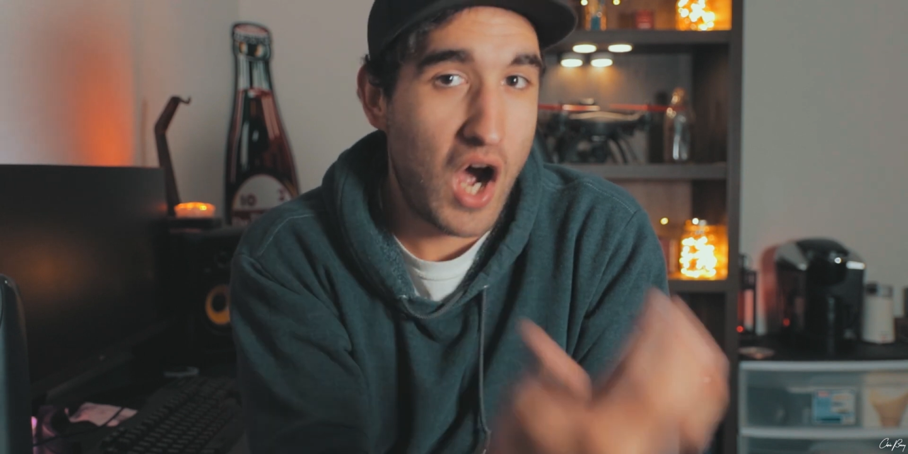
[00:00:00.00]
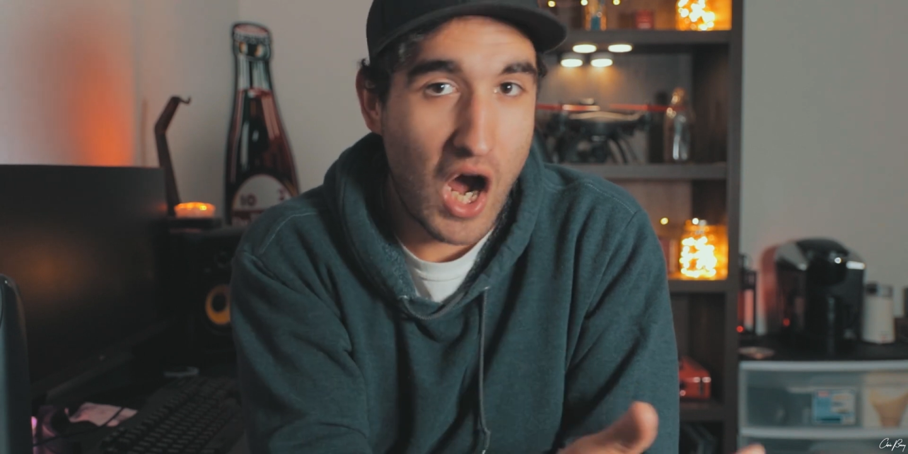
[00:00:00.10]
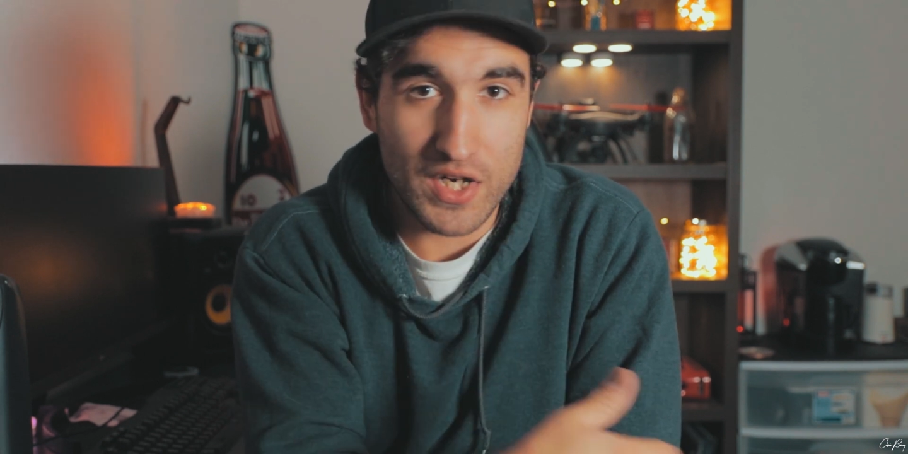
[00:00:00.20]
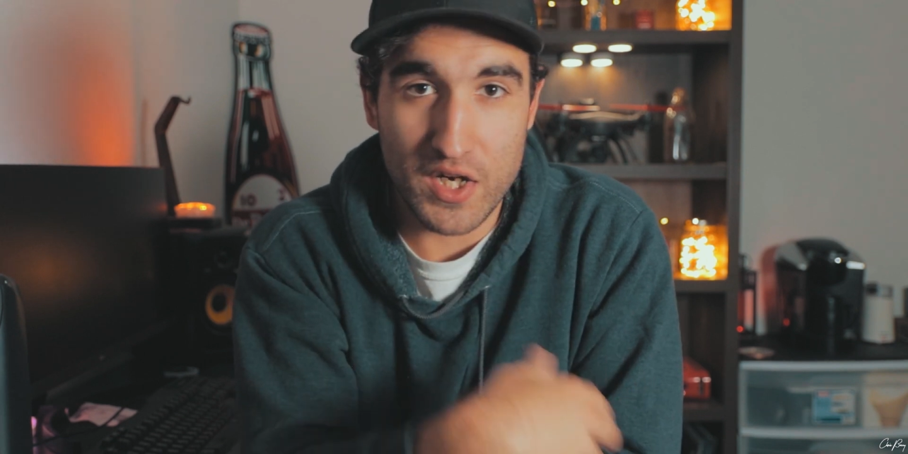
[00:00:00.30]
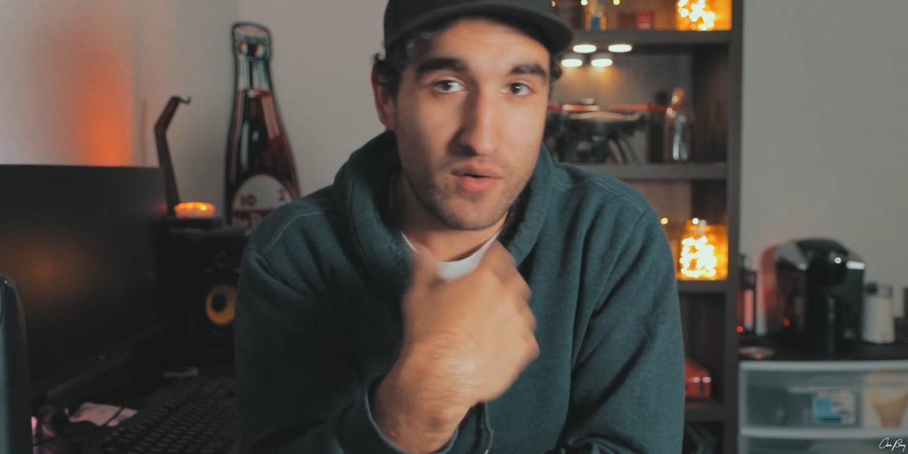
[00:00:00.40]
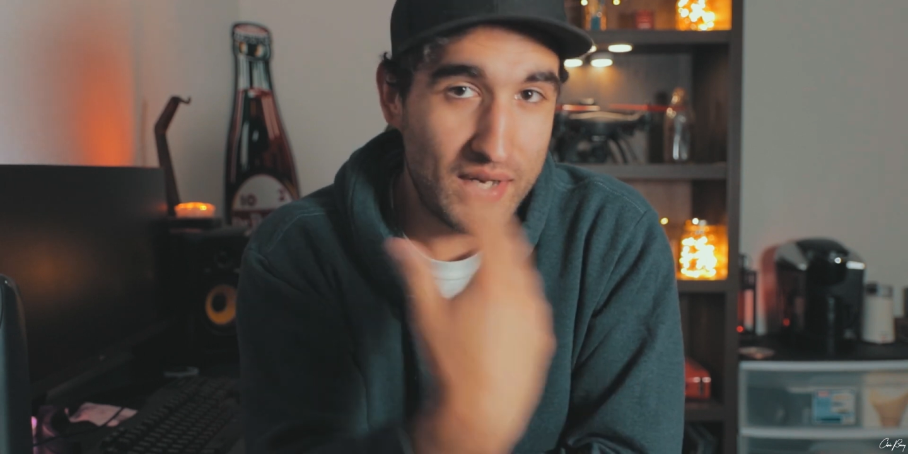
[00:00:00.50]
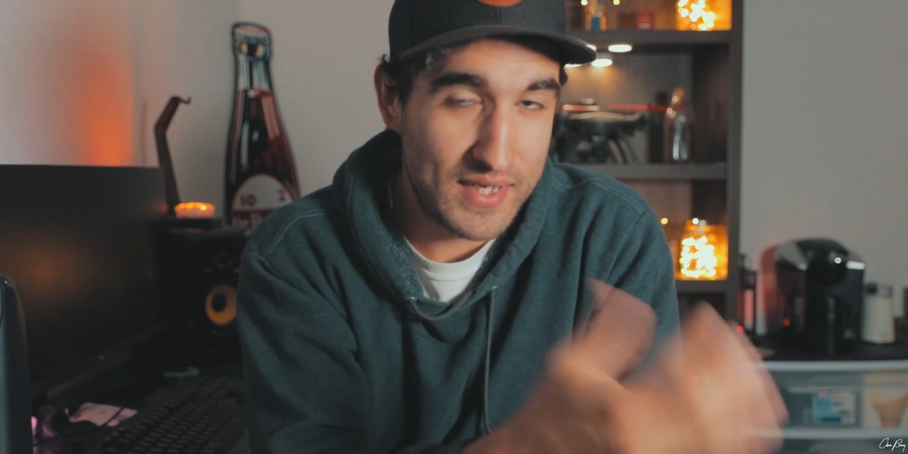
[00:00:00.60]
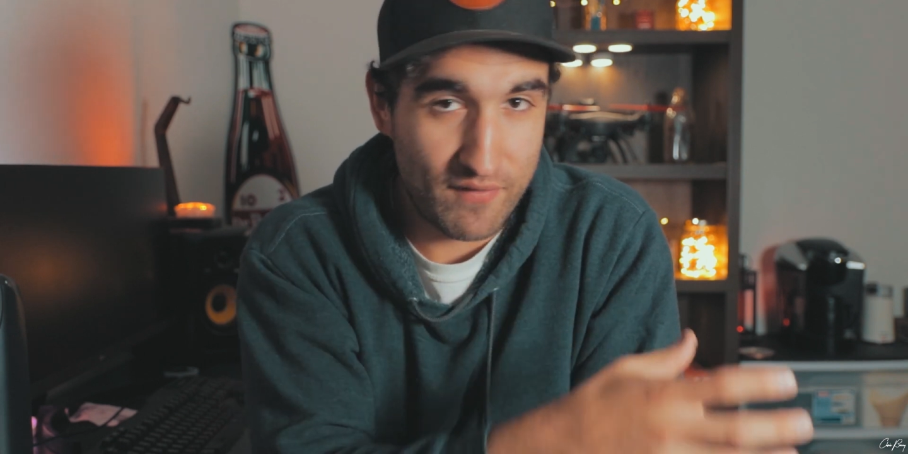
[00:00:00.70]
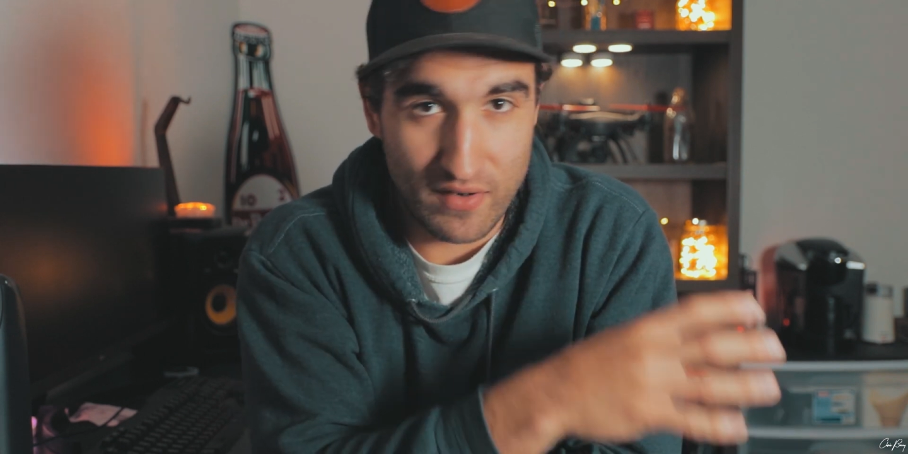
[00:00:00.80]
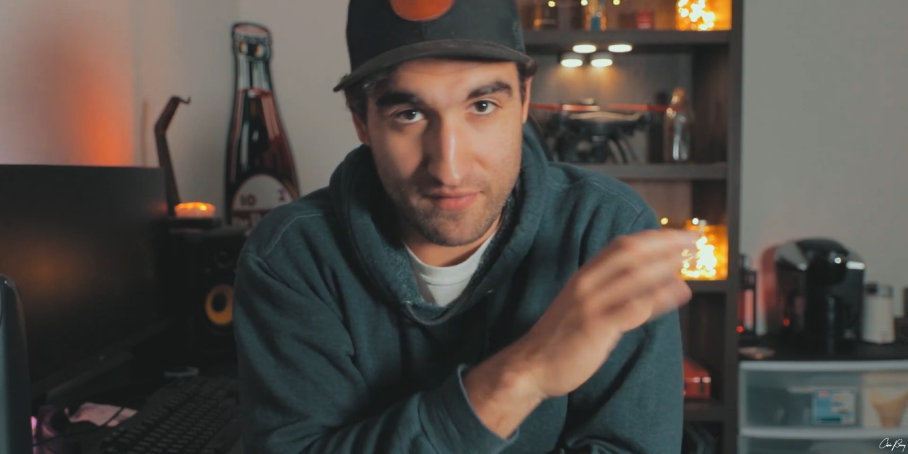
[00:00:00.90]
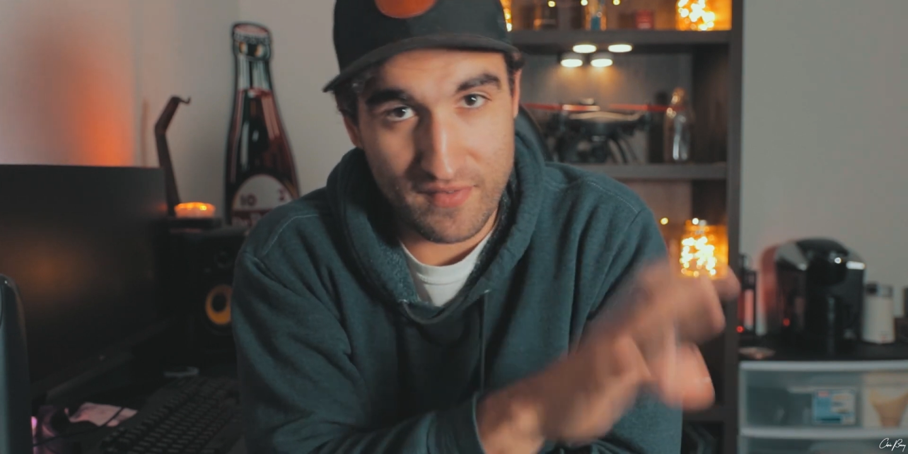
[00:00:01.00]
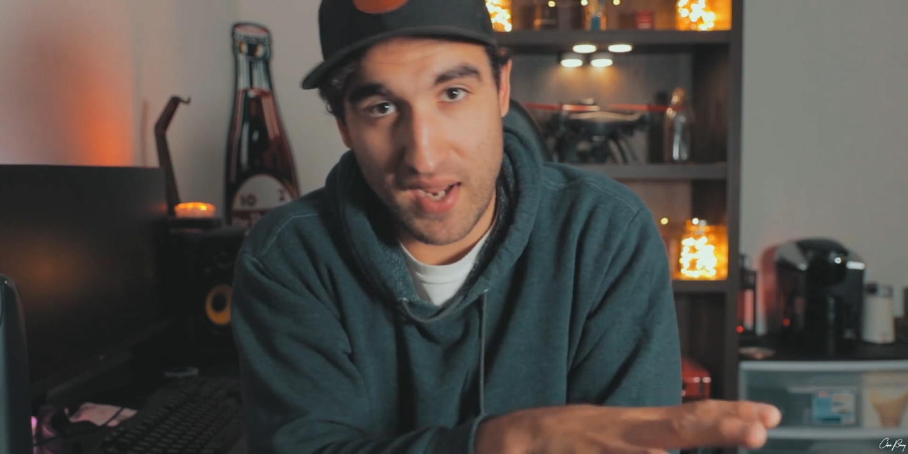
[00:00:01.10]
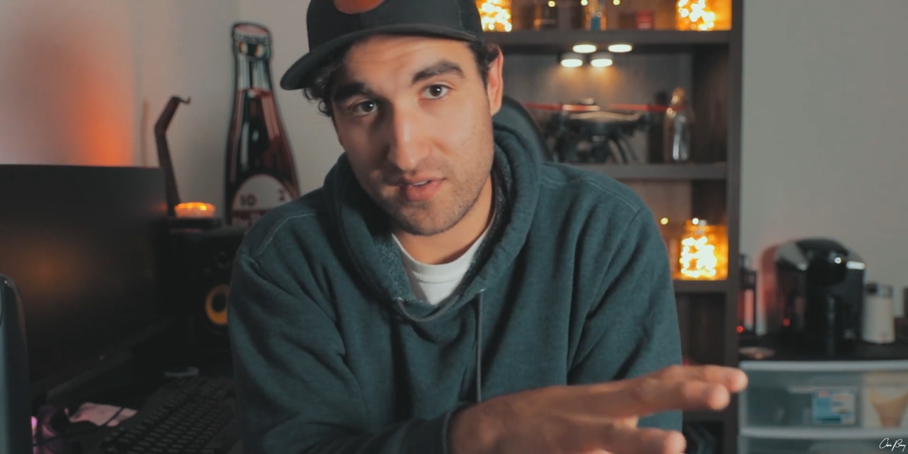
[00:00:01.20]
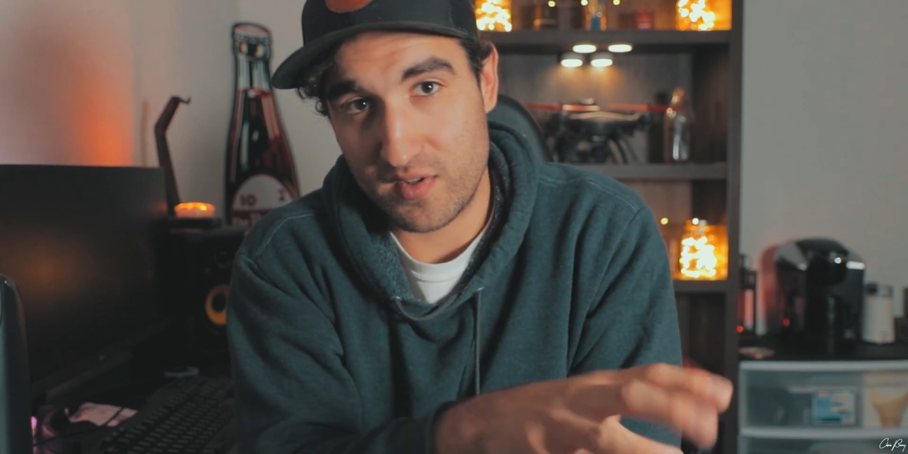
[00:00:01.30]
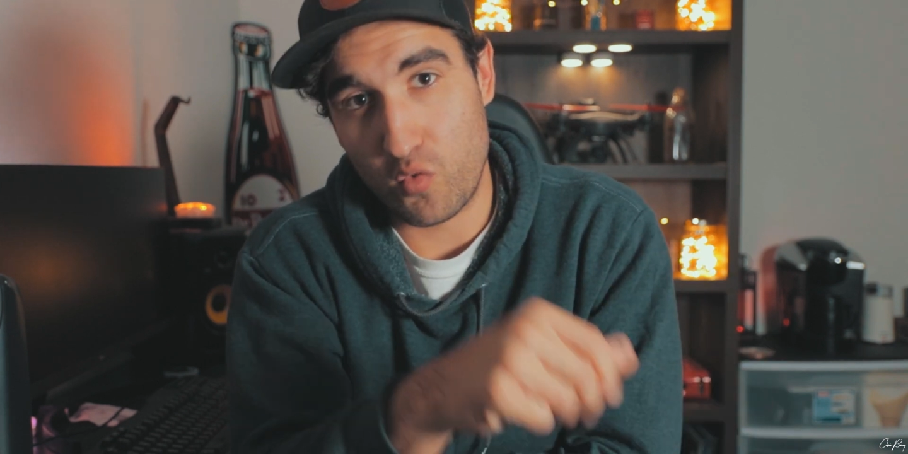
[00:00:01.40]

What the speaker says: audio and different effects